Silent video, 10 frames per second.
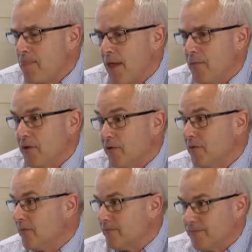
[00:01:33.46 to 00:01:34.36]
I mean,
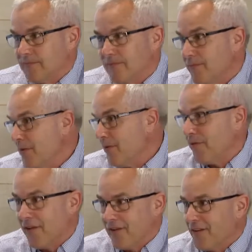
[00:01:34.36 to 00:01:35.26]
you're from here to
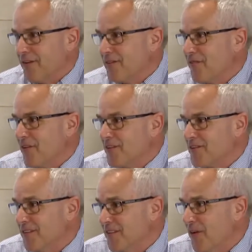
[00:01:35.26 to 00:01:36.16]
there, you know, as far as,
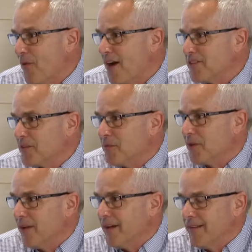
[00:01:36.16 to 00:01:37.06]
you know, watching them
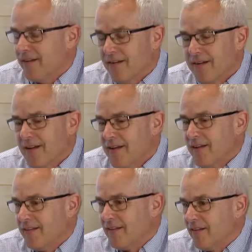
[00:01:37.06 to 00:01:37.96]
play, and
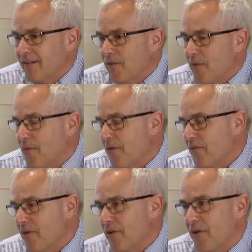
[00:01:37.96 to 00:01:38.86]
the women are
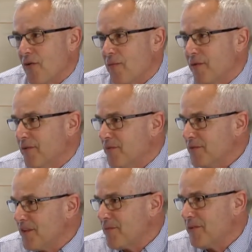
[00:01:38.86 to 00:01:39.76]
very open and
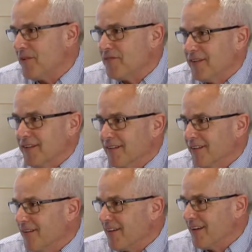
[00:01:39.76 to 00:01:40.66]
receptive, and,
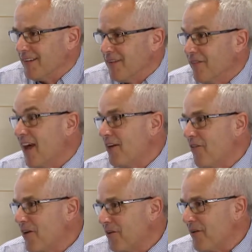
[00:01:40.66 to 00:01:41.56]
you know, give a lot of
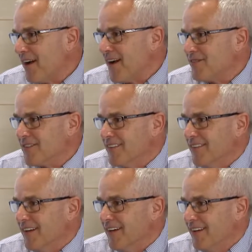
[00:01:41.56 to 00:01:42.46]
autographs,
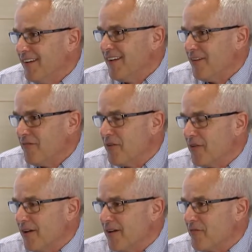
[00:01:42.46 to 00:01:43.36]
and
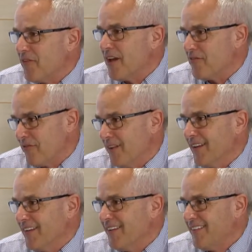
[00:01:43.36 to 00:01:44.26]
very fan friendly.